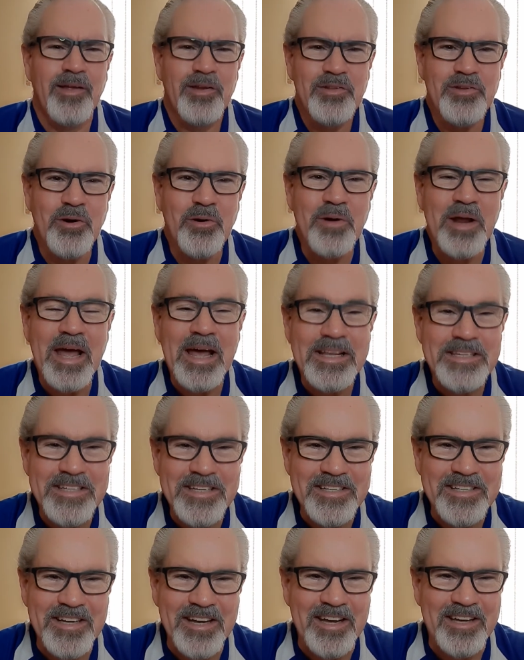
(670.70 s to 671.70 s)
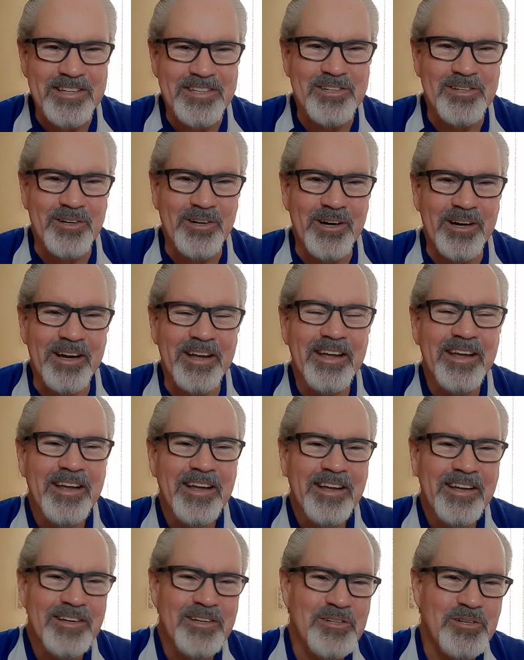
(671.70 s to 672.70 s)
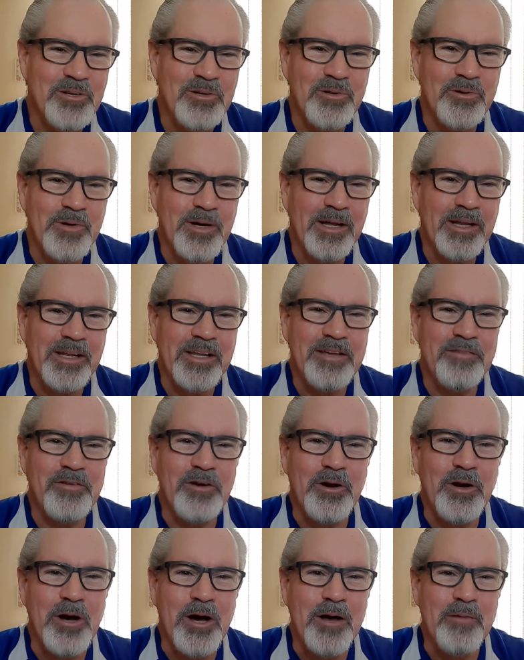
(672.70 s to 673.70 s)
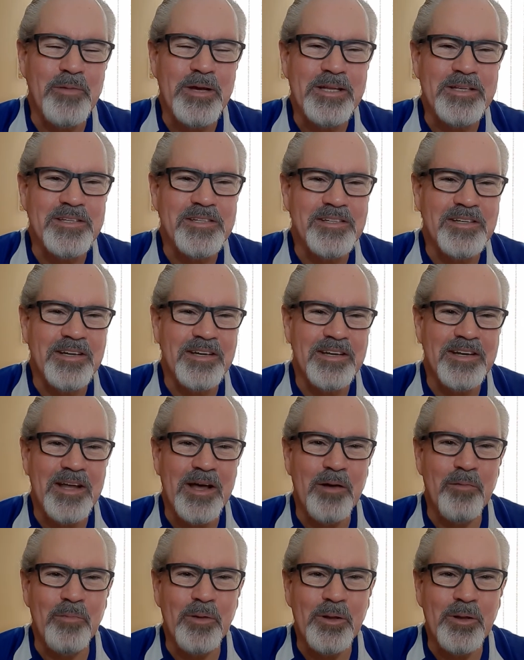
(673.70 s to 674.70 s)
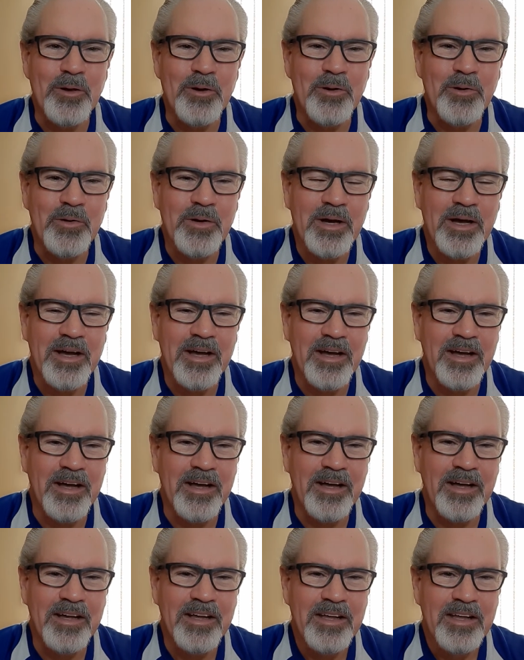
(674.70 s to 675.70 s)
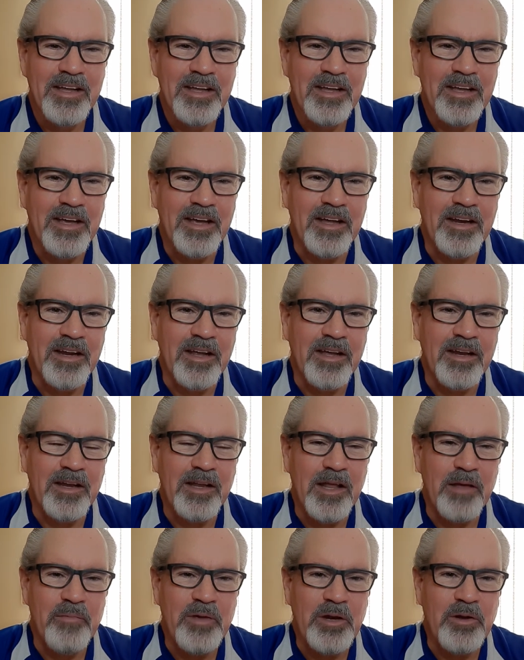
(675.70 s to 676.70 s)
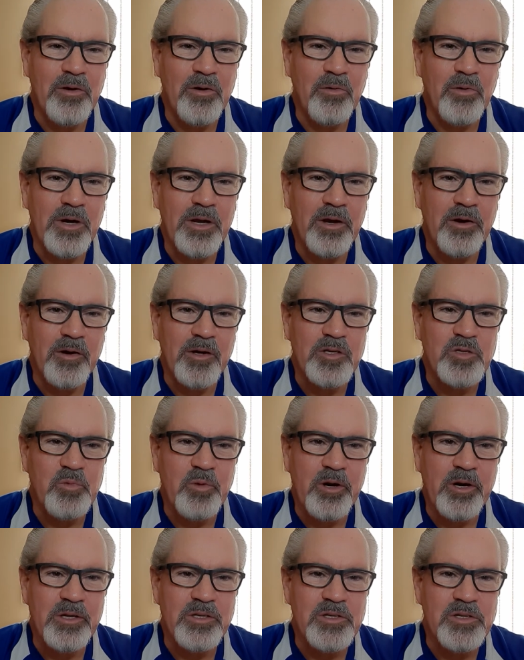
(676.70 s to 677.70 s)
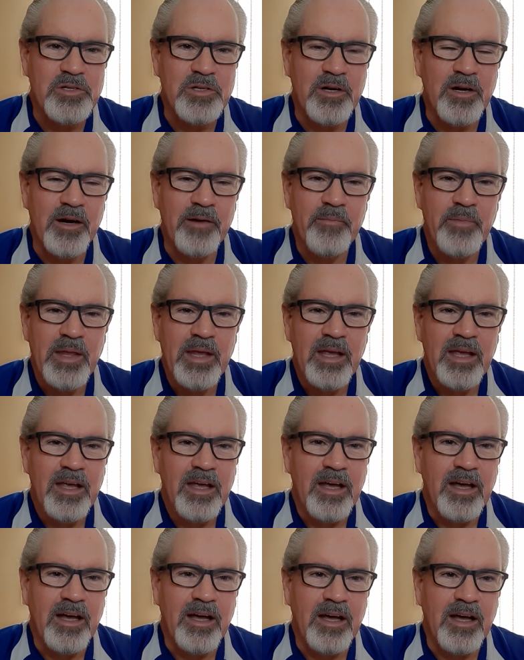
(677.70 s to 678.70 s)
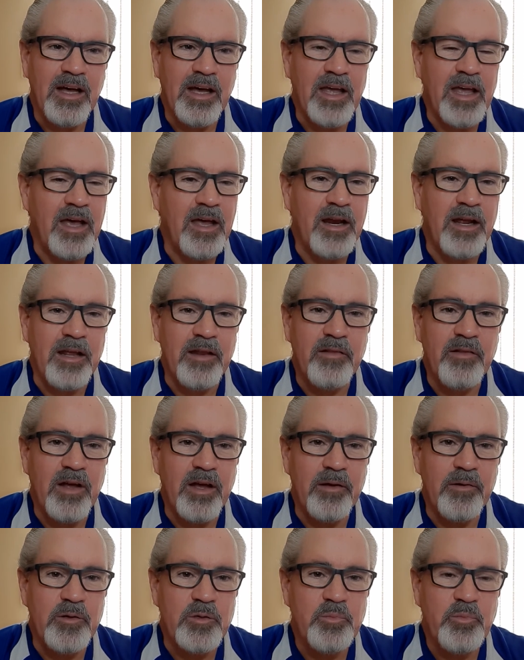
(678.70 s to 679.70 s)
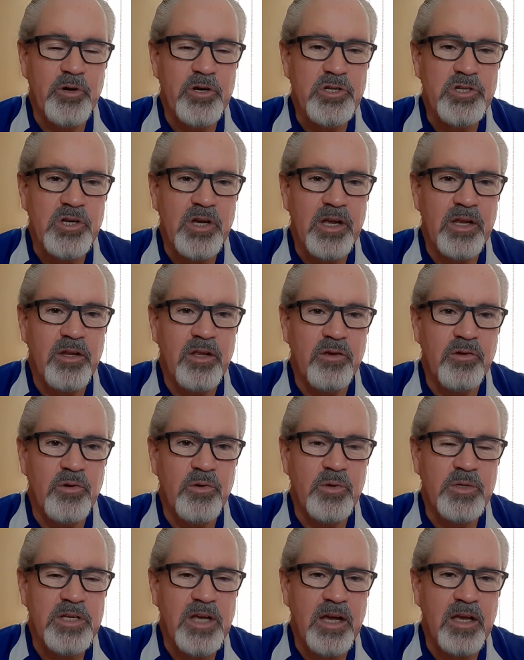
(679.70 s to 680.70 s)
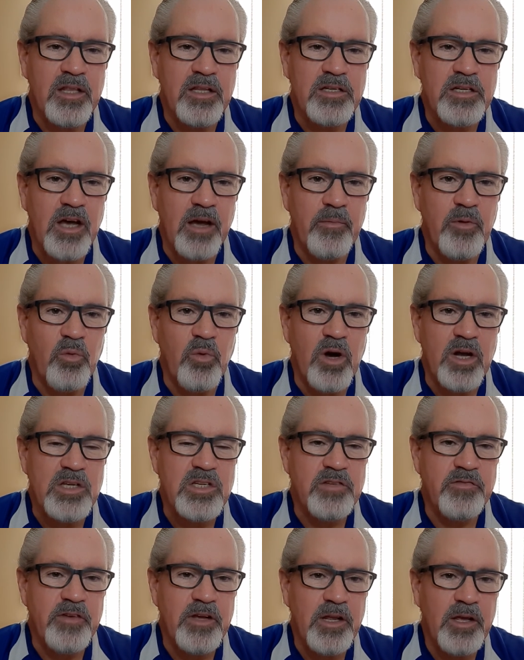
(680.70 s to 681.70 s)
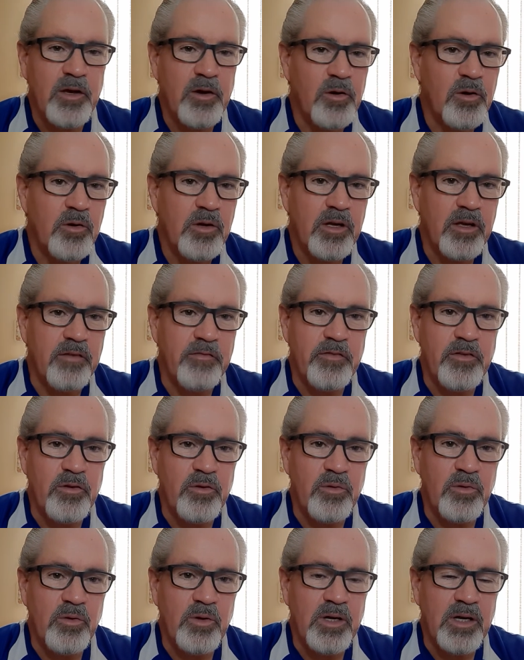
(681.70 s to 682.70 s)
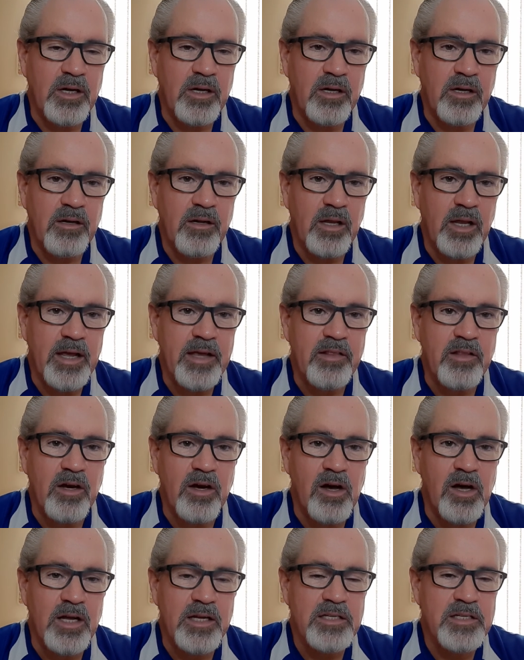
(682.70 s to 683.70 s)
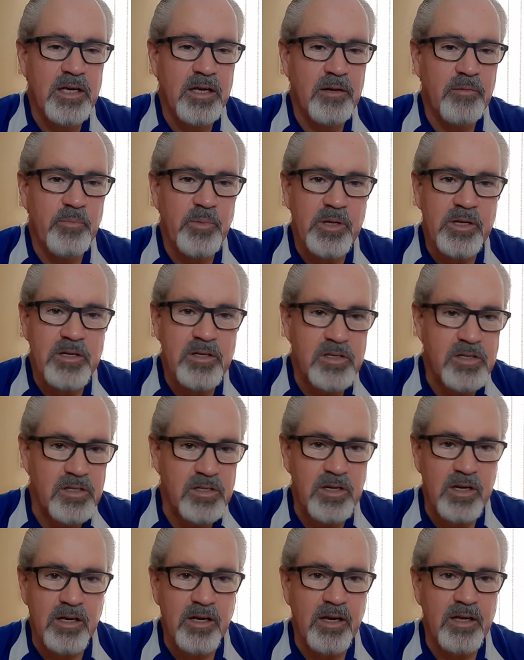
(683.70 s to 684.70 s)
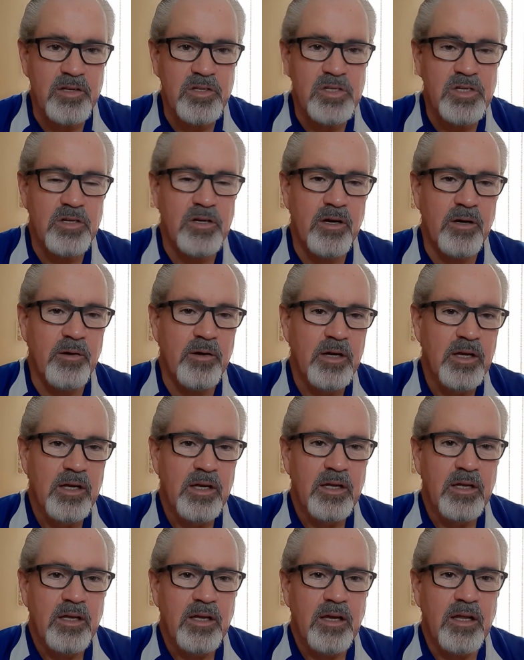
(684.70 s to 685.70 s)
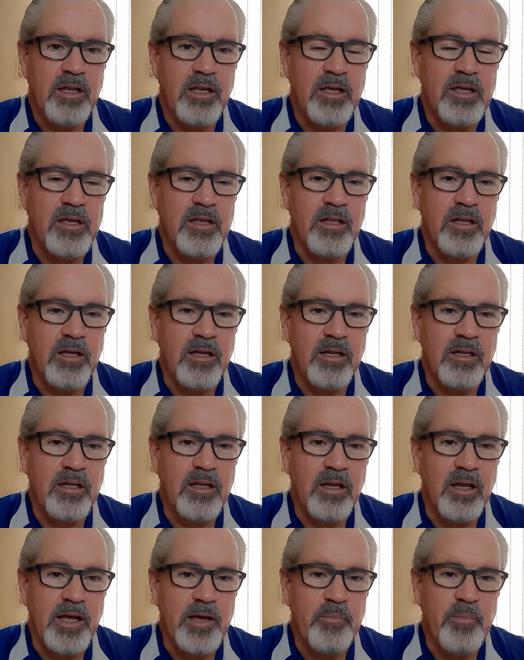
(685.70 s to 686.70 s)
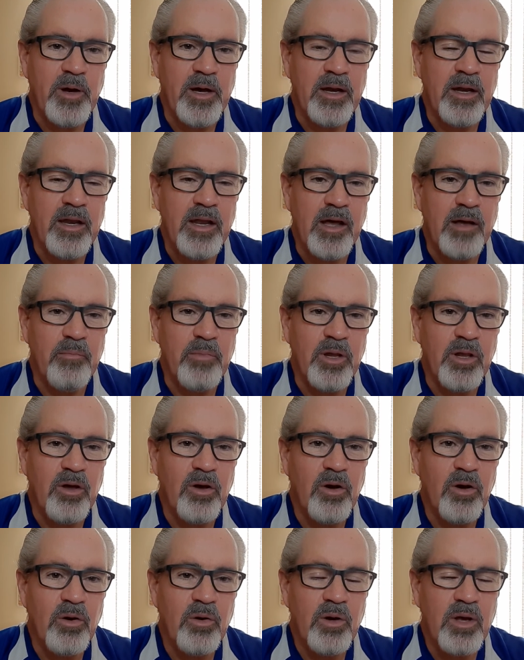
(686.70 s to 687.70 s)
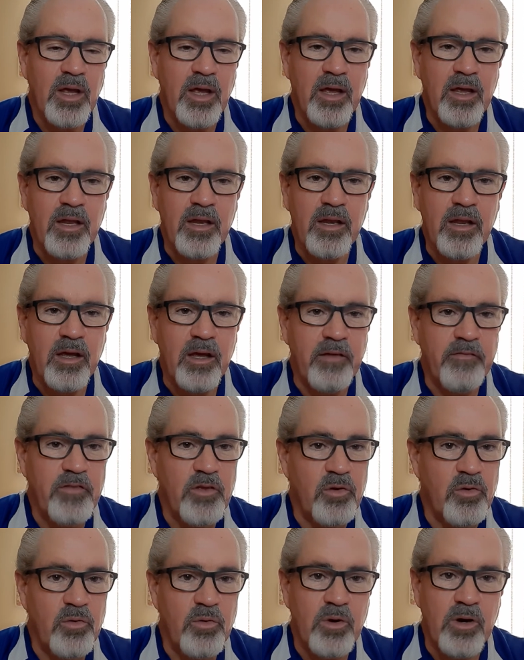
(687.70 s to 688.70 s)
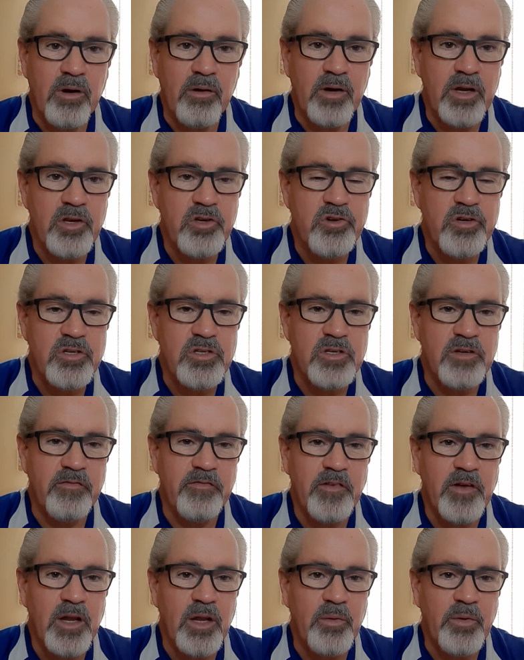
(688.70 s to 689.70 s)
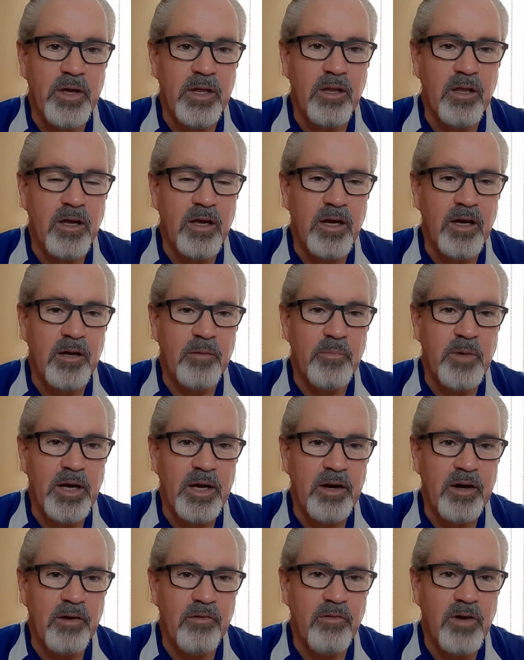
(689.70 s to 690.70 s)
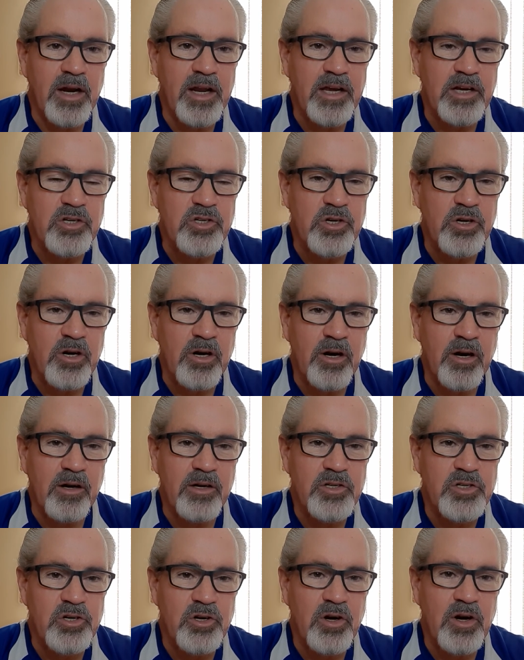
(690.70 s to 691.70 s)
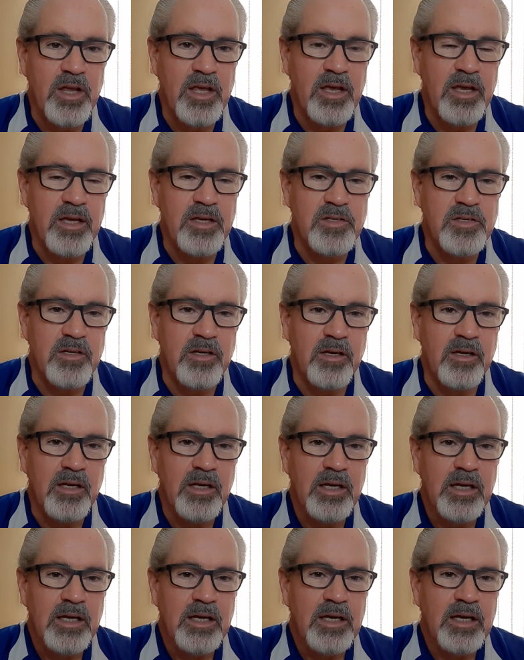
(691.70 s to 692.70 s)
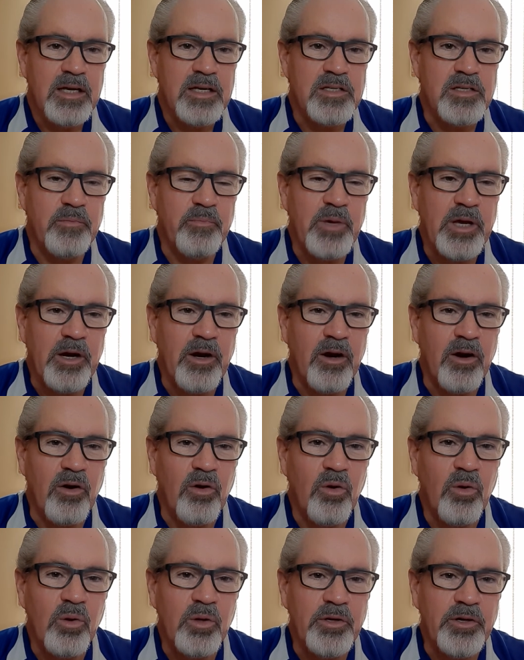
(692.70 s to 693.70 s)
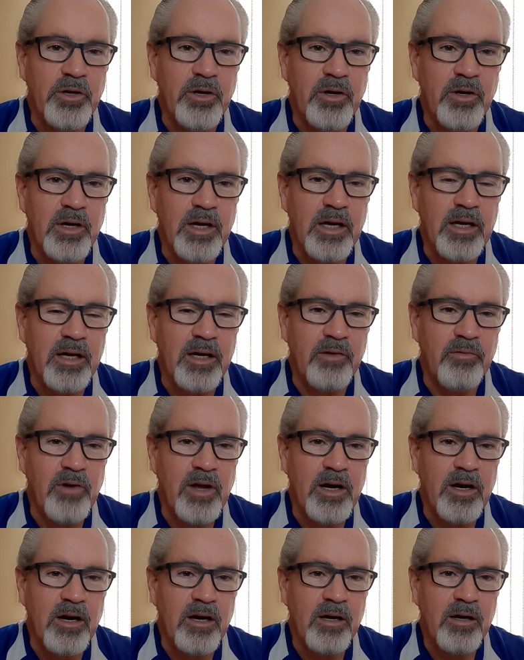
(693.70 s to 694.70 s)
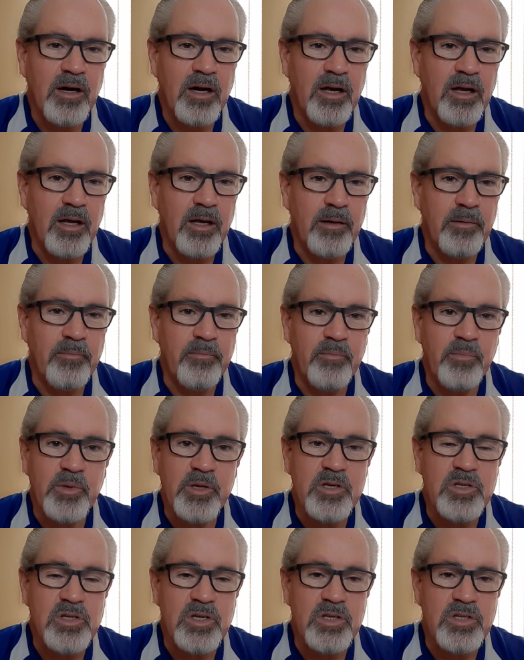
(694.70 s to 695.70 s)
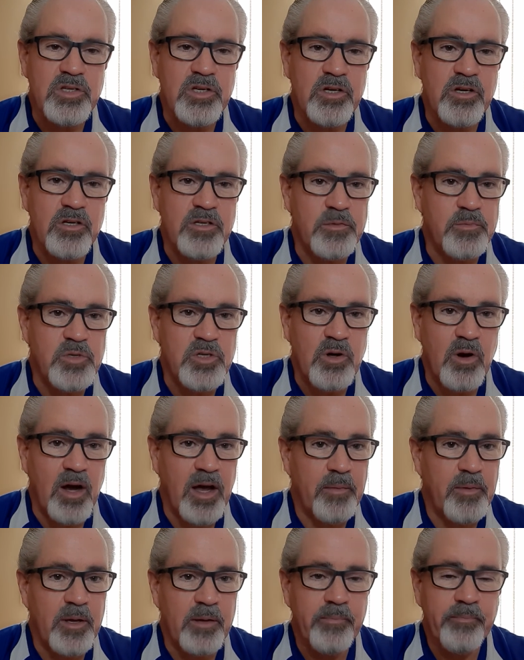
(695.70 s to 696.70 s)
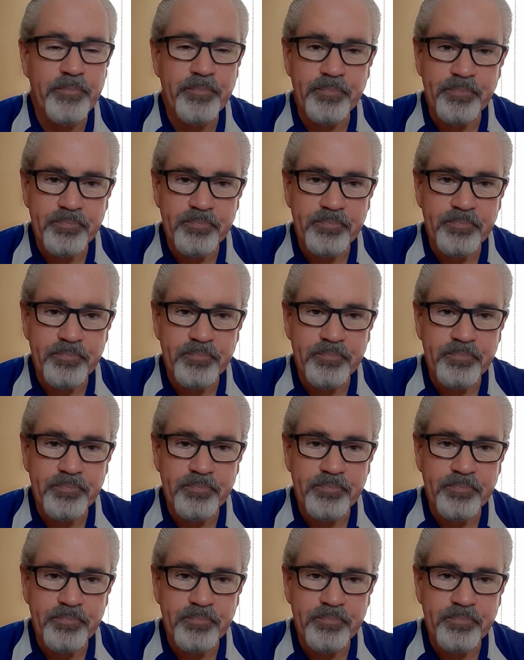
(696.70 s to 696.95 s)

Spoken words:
don't hesitate, sorry, to leave your comments down below, and let me know what your experiences are. Again, I appreciate you taking the time to watch the video. If you like the content, please consider clicking the like button down below. And if you are interested in following along on my running journey as a bigger, older runner, please consider subscribing.